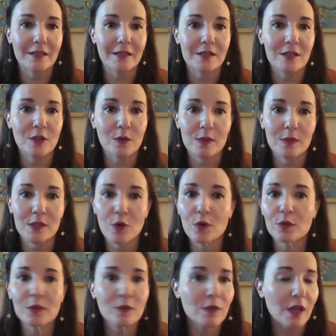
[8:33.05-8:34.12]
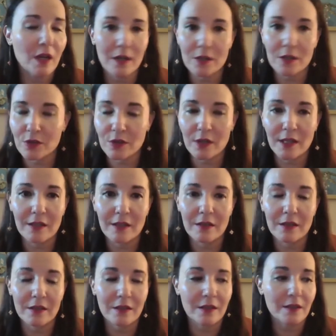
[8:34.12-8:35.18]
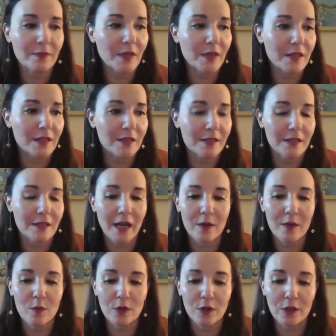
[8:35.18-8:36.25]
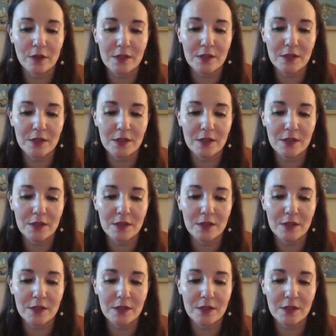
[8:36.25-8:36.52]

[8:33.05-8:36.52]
And so it was a whole new character in the isekai world.